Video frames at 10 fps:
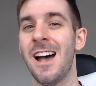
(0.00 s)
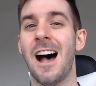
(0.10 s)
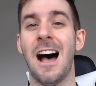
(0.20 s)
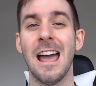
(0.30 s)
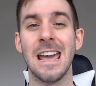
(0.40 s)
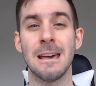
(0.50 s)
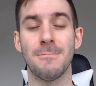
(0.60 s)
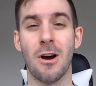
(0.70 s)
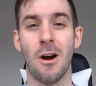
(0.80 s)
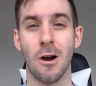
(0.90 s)
I
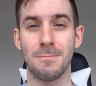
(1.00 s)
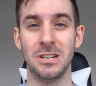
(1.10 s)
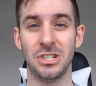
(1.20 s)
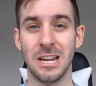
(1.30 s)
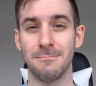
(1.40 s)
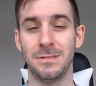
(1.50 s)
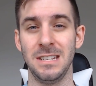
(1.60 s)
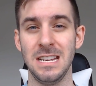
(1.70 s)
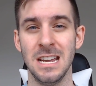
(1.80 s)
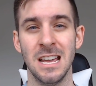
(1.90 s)
am
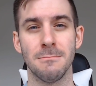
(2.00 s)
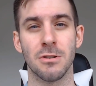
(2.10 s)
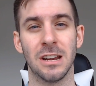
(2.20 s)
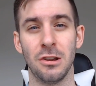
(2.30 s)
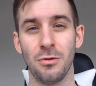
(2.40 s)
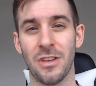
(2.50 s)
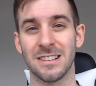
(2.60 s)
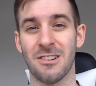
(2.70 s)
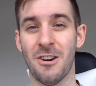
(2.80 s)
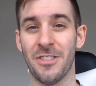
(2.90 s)
RPGMD, bringing
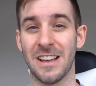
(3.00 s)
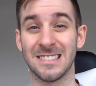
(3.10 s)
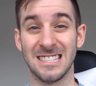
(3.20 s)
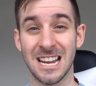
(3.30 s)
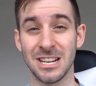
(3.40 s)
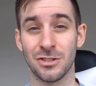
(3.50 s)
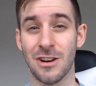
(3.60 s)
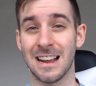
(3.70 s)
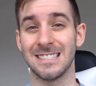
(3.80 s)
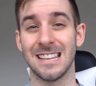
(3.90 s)
you all things dice,
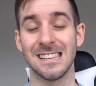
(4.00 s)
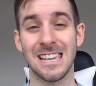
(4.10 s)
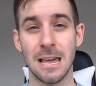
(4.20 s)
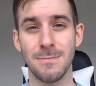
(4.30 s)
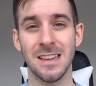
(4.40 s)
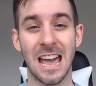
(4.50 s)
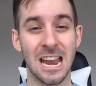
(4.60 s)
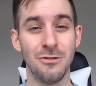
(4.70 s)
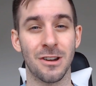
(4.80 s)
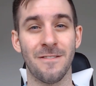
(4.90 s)
dragons, and gaming,
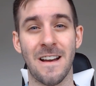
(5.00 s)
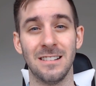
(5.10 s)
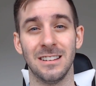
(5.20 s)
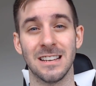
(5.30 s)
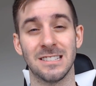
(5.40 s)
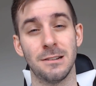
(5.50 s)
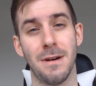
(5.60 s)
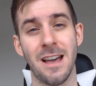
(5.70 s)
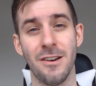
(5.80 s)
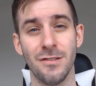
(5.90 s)
and you can find links to
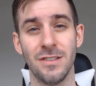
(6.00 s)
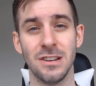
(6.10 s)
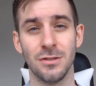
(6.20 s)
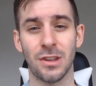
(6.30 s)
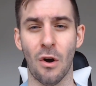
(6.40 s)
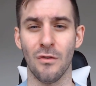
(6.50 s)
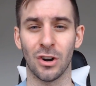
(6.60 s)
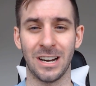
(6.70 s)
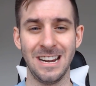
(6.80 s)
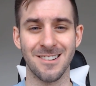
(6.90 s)
my other videos
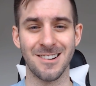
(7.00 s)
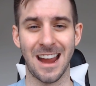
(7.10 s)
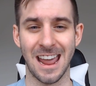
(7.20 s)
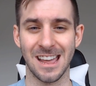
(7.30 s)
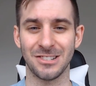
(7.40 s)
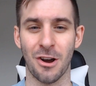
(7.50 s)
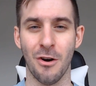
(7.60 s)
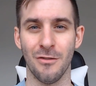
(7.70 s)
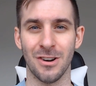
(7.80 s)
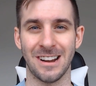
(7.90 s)
over here and
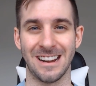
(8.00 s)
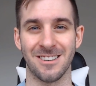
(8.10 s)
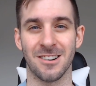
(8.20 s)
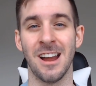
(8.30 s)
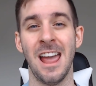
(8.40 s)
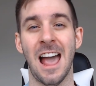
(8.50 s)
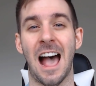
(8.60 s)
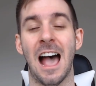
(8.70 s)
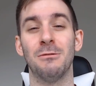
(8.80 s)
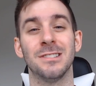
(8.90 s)
over here.
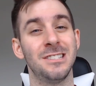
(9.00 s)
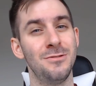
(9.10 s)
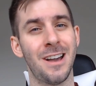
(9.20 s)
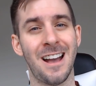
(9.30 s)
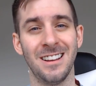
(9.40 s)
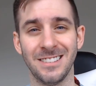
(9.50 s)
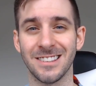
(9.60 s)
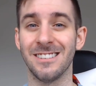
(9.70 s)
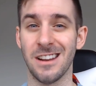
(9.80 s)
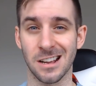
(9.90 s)
I will see you guys
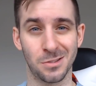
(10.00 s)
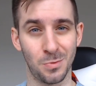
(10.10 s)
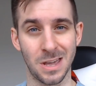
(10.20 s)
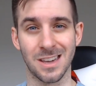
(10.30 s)
next week.